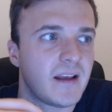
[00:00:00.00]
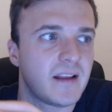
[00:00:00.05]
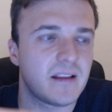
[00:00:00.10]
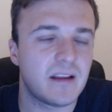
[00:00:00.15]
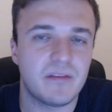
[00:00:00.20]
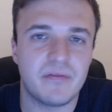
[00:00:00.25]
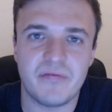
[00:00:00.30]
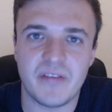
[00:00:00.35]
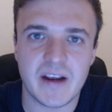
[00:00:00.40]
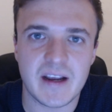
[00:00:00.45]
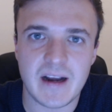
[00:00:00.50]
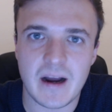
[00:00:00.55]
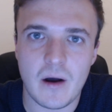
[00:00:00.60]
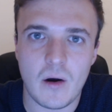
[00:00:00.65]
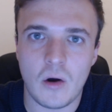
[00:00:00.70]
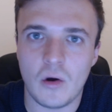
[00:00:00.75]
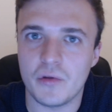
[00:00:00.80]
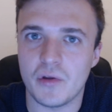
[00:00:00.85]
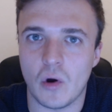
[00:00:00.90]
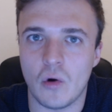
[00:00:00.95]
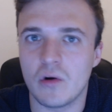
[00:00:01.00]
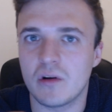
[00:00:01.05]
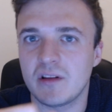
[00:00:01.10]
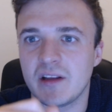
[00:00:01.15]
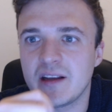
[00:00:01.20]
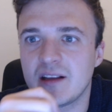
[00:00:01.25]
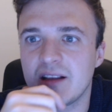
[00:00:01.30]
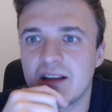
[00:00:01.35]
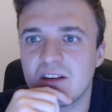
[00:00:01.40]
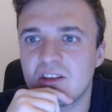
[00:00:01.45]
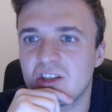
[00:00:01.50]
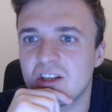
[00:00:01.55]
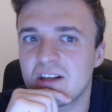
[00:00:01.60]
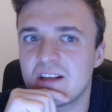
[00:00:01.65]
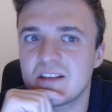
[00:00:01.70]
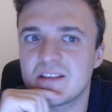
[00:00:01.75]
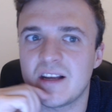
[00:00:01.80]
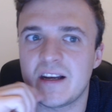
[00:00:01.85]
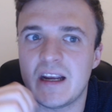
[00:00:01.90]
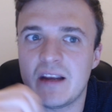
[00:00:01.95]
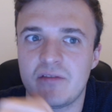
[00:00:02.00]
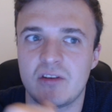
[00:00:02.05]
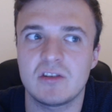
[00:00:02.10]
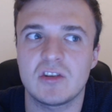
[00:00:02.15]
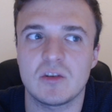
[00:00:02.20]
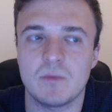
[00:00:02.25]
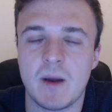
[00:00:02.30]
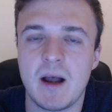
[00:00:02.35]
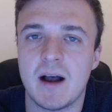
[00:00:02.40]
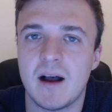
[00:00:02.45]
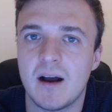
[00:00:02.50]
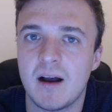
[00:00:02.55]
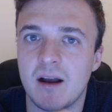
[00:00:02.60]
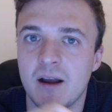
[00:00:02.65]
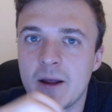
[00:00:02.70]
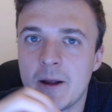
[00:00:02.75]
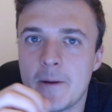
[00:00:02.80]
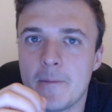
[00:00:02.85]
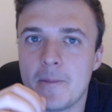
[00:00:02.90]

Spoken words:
They've figured out all the ugly glitches. Like if you're smart,